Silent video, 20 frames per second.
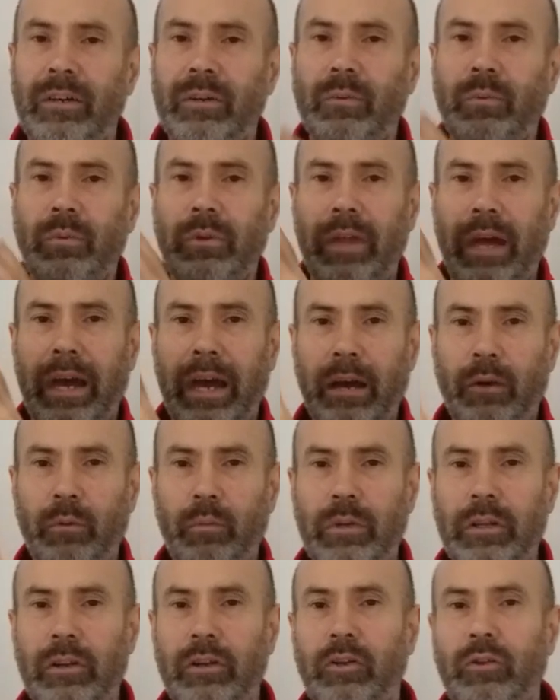with how
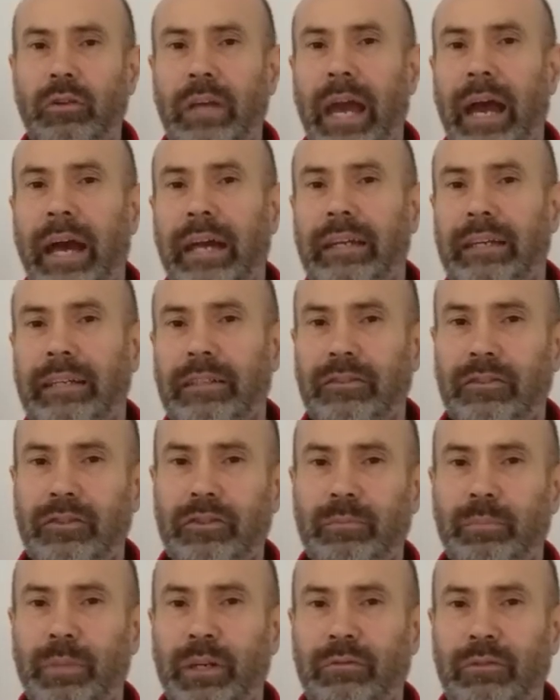we look at it
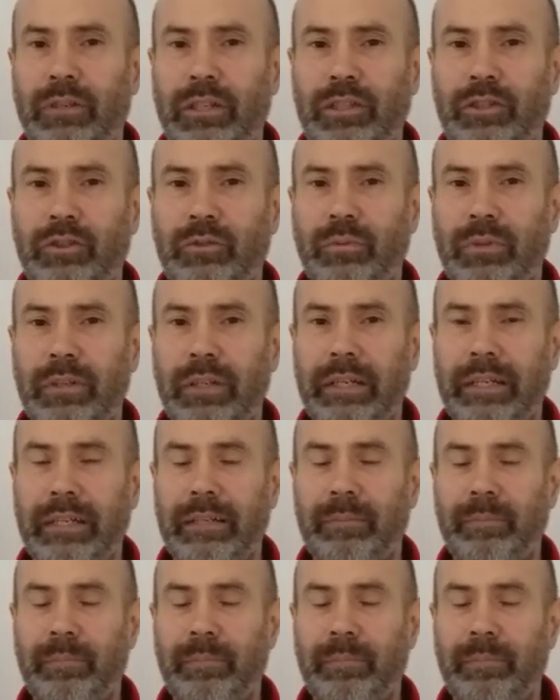spiritually.